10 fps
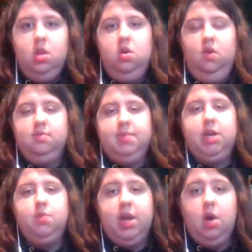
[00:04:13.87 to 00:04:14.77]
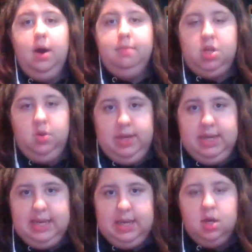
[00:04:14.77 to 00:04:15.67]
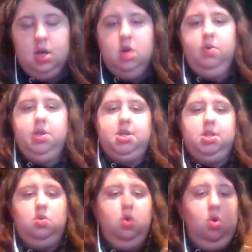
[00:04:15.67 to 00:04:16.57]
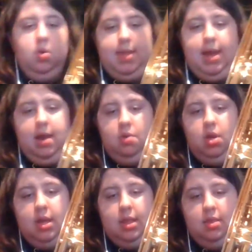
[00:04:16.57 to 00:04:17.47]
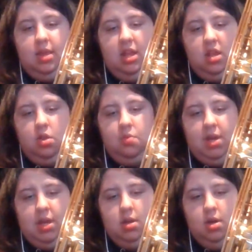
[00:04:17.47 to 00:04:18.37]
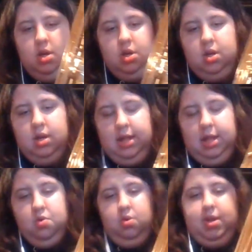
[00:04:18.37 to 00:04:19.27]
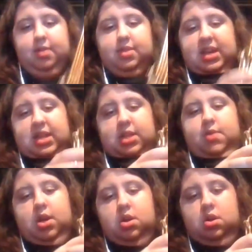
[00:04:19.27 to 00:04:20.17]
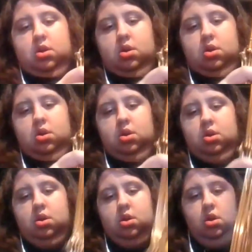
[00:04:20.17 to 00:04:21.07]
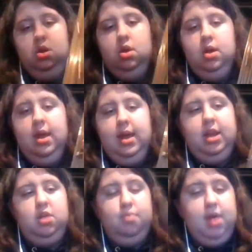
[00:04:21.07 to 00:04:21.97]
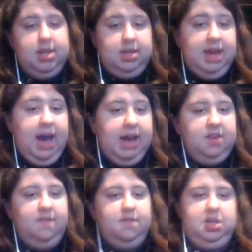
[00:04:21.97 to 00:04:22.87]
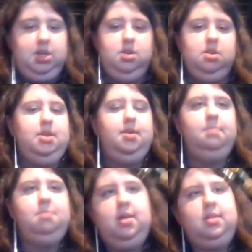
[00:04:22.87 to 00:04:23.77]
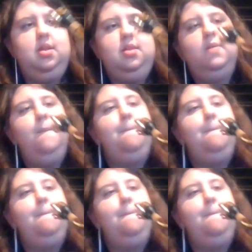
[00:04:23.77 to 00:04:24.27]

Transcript: From here, we go up to a D, which is you hold down these three, and then you hold down these three, and you press the octave key. It sounds something like this.